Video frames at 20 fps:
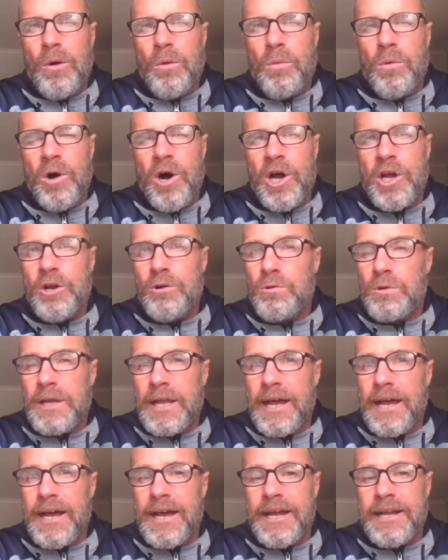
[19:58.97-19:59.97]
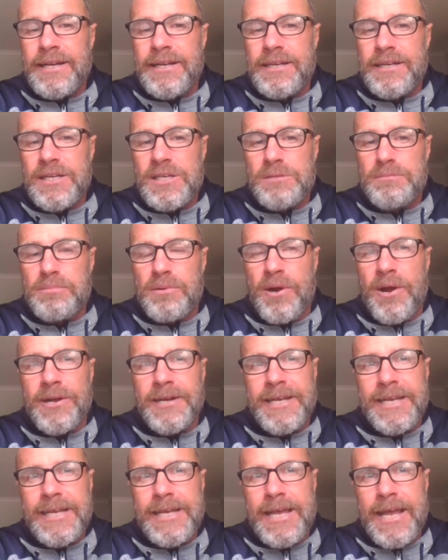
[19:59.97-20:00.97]
wild card is
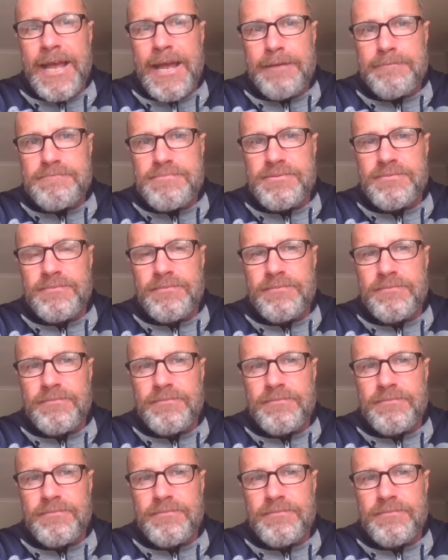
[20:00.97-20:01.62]
Brody Kemp,